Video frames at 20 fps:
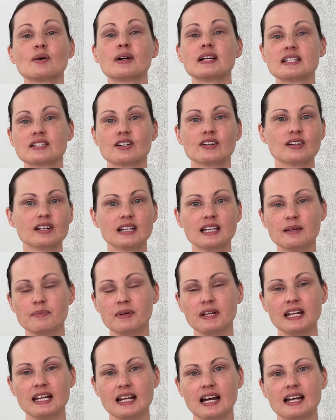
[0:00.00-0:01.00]
I started
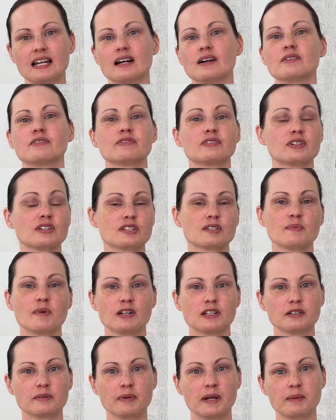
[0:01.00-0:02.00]
keeping an eye out for a
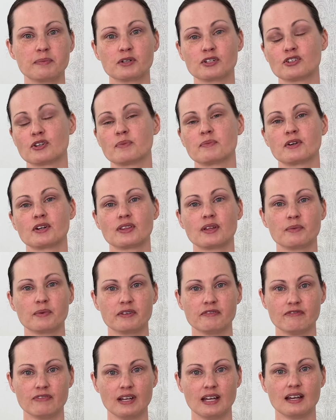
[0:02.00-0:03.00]
smaller paper trimmer that
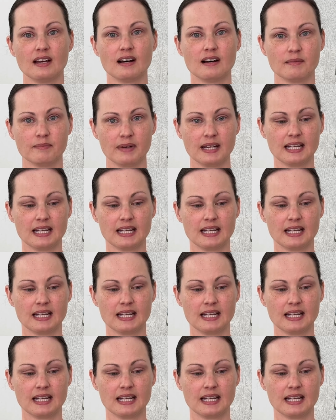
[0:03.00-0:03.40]
would fit on my